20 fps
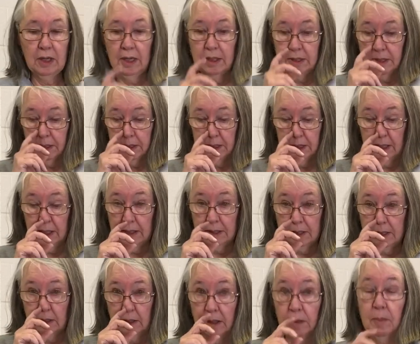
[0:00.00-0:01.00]
As I said,
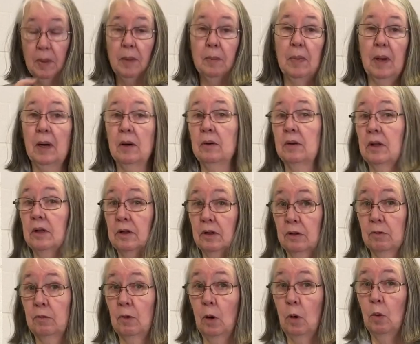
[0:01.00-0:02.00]
it's a little bit better than the
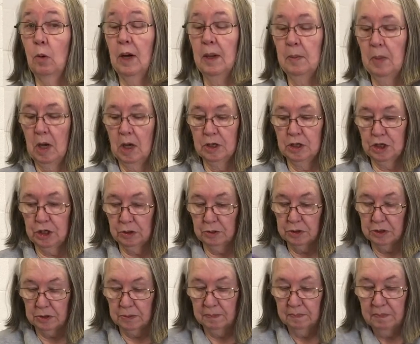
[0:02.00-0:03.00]
throwaway ponchos.